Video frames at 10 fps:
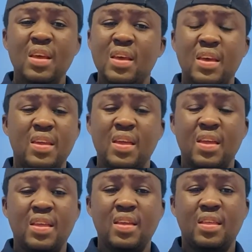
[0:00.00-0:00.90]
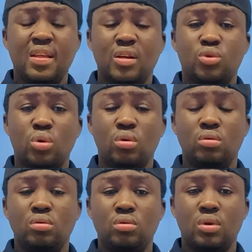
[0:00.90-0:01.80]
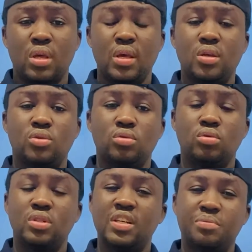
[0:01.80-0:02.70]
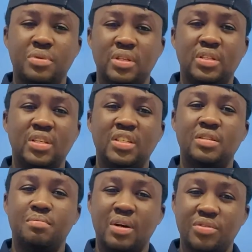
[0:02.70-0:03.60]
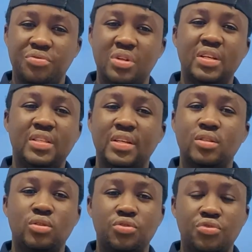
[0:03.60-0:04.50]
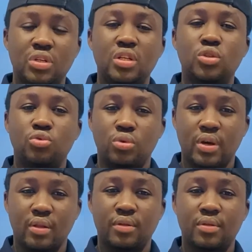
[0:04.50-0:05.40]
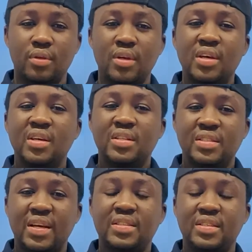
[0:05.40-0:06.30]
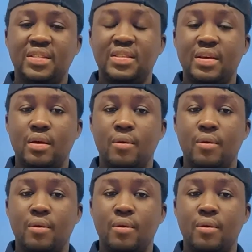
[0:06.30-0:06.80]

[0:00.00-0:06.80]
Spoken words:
anything at all. Okay, so just presentation, but related strictly to health. That is the